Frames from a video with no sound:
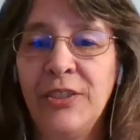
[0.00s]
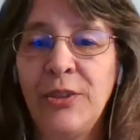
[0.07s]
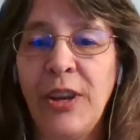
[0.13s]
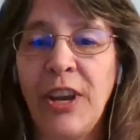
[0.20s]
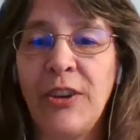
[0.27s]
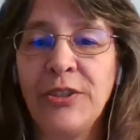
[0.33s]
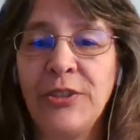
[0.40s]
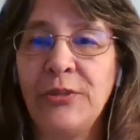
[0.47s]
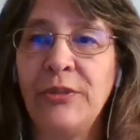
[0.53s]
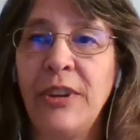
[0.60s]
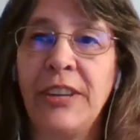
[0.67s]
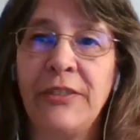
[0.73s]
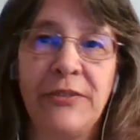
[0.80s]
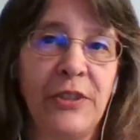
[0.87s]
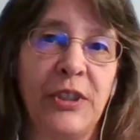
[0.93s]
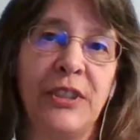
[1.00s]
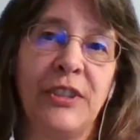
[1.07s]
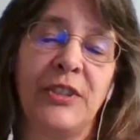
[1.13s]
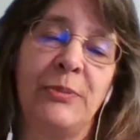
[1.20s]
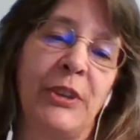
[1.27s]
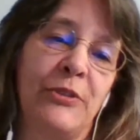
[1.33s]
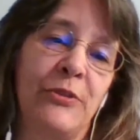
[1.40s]
So I also write
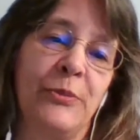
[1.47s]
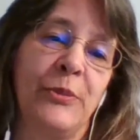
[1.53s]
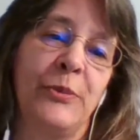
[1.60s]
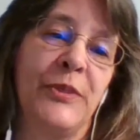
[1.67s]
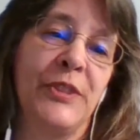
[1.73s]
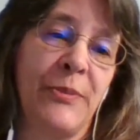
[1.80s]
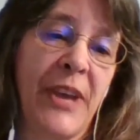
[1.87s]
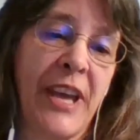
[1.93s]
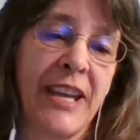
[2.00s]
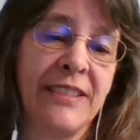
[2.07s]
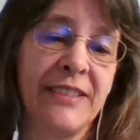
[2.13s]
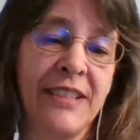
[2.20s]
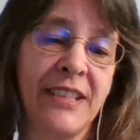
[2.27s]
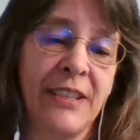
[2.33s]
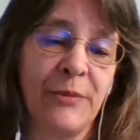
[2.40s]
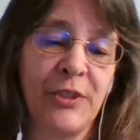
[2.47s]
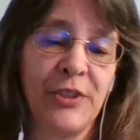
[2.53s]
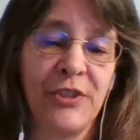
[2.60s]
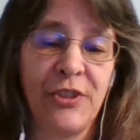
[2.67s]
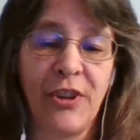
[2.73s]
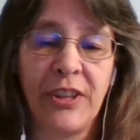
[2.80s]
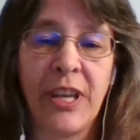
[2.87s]
for Spectrum Women's Magazine, which
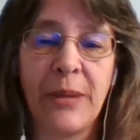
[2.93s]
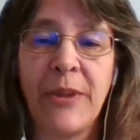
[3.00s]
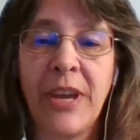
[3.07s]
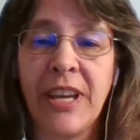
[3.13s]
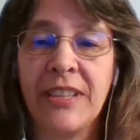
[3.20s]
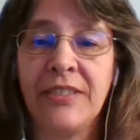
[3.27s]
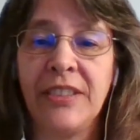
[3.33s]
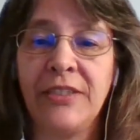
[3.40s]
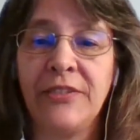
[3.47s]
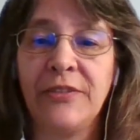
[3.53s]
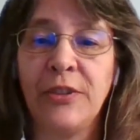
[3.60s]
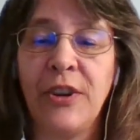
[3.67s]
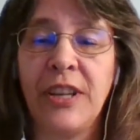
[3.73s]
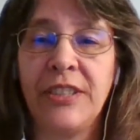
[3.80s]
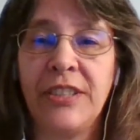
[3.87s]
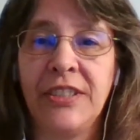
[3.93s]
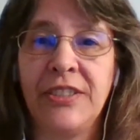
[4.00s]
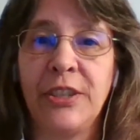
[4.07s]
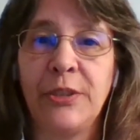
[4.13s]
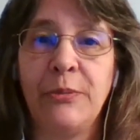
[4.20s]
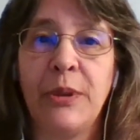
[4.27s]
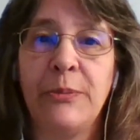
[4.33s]
is an online magazine for
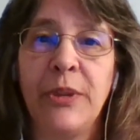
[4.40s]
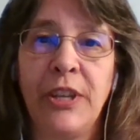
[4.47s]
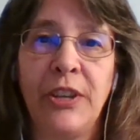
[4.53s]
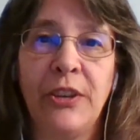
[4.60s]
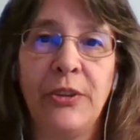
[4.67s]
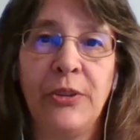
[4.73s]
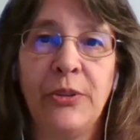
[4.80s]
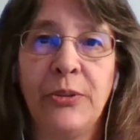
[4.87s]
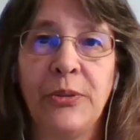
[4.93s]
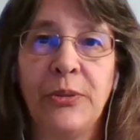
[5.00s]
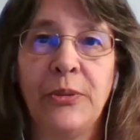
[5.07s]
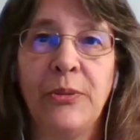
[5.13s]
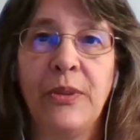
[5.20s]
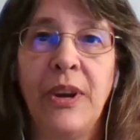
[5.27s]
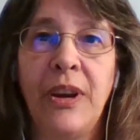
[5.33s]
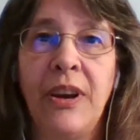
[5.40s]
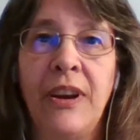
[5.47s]
autistic women who,